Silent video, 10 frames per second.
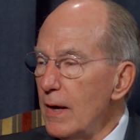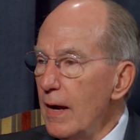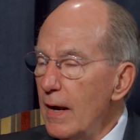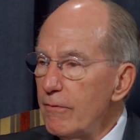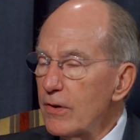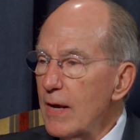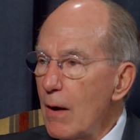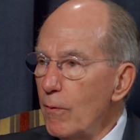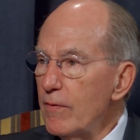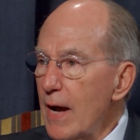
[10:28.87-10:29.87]
and if
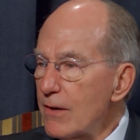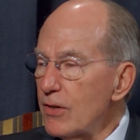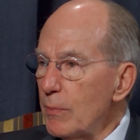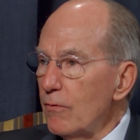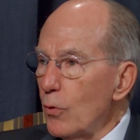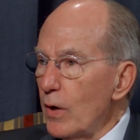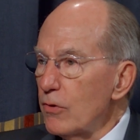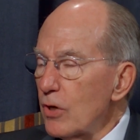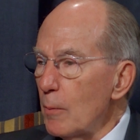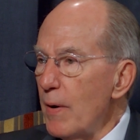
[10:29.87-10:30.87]
we've got something for you,
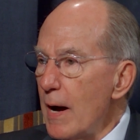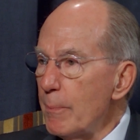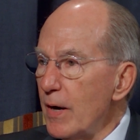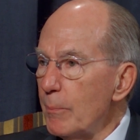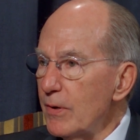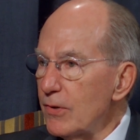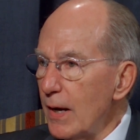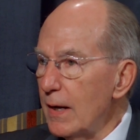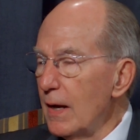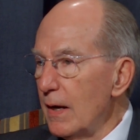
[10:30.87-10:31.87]
it's going to pop up and
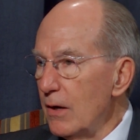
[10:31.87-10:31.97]
say,